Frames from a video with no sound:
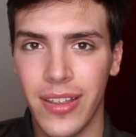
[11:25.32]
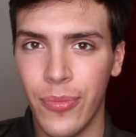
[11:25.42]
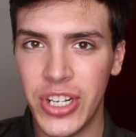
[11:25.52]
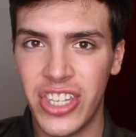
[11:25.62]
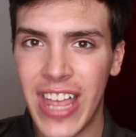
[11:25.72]

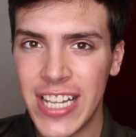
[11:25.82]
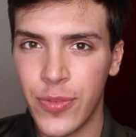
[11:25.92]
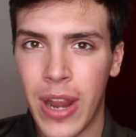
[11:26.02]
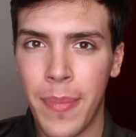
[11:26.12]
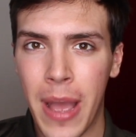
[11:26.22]
which
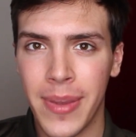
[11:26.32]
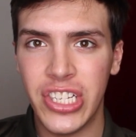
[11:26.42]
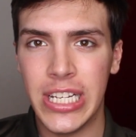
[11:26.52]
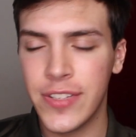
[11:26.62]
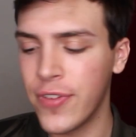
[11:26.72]
that's where I buy my
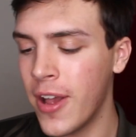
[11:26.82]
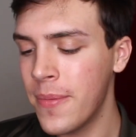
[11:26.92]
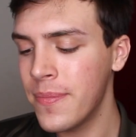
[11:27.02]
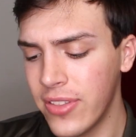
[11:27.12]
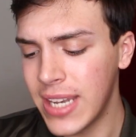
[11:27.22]
jeans
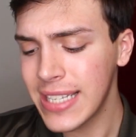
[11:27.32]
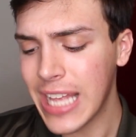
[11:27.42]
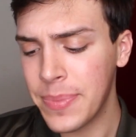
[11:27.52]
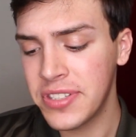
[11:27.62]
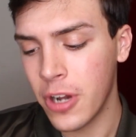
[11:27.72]
from. The next
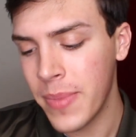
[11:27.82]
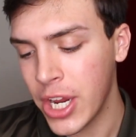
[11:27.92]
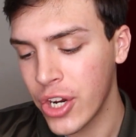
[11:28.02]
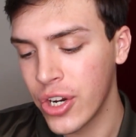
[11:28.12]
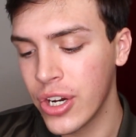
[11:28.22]
app is Star
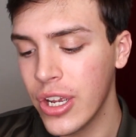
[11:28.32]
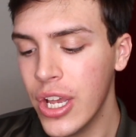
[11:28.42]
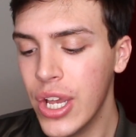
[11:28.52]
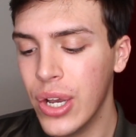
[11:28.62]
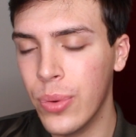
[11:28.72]
Maker,
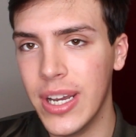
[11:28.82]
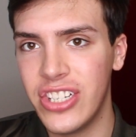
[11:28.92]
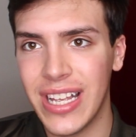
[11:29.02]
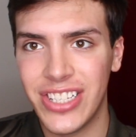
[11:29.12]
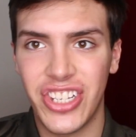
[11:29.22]

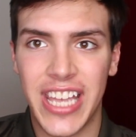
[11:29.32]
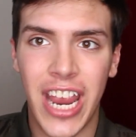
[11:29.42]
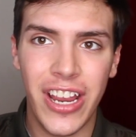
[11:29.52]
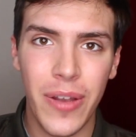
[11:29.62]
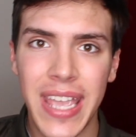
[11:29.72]
which that's just a
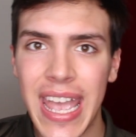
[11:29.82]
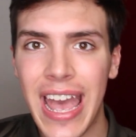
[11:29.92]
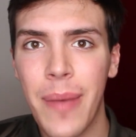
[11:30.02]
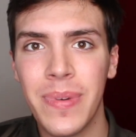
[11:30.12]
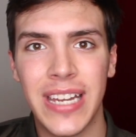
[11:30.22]
karaoke
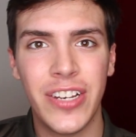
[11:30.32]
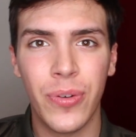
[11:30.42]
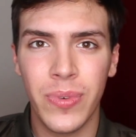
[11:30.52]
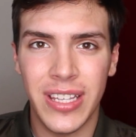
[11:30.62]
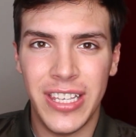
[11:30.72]
app, and I
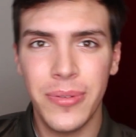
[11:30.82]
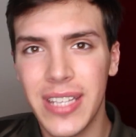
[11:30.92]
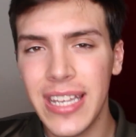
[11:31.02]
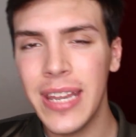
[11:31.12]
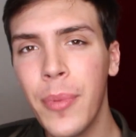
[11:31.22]
don't really use
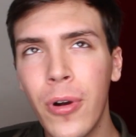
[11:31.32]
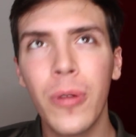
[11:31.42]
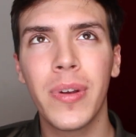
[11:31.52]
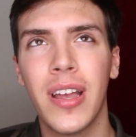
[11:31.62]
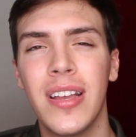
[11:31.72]
it
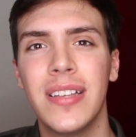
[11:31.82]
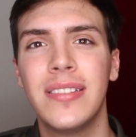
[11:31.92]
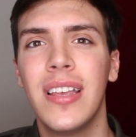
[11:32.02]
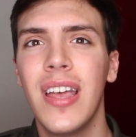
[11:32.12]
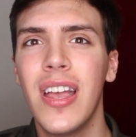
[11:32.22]
anymore
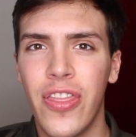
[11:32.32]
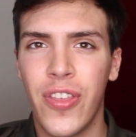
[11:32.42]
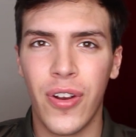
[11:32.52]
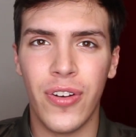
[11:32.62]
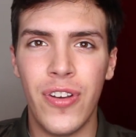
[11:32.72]
because
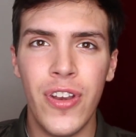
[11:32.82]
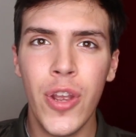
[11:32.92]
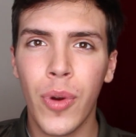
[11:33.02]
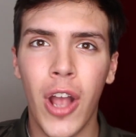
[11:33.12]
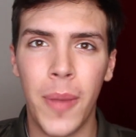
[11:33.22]
their
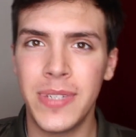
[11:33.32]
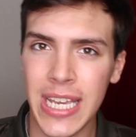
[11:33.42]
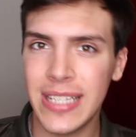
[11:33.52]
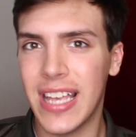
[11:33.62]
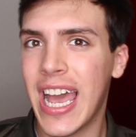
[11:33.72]
newer
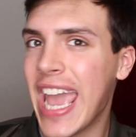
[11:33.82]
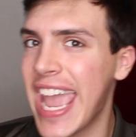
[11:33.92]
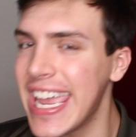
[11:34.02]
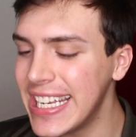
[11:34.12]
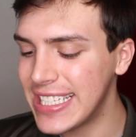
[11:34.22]
updates I
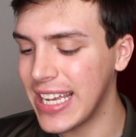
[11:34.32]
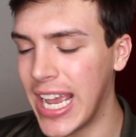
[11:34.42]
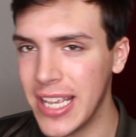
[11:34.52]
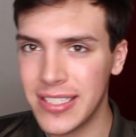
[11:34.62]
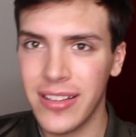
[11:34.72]
hate. I